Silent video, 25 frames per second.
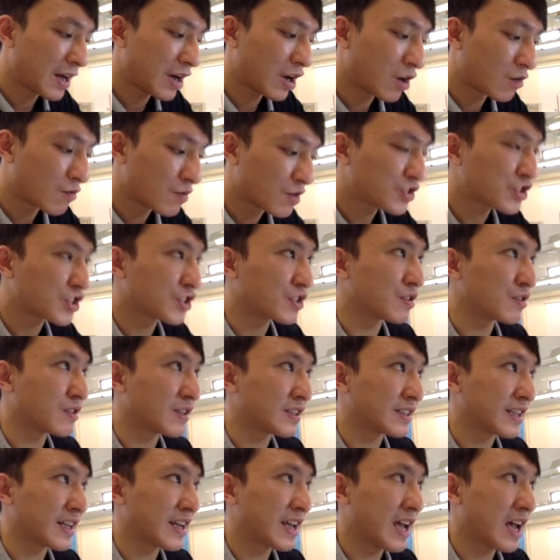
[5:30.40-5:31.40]

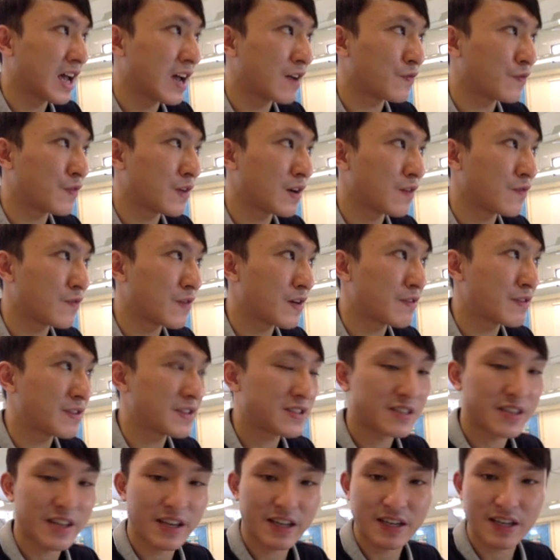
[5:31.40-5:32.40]
originally they have a very
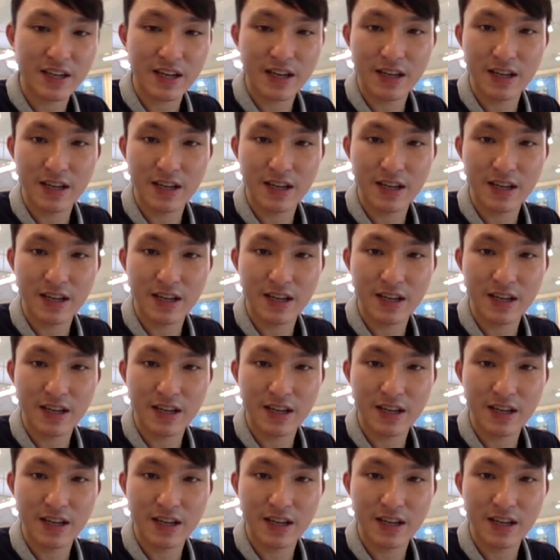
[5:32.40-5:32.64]
thick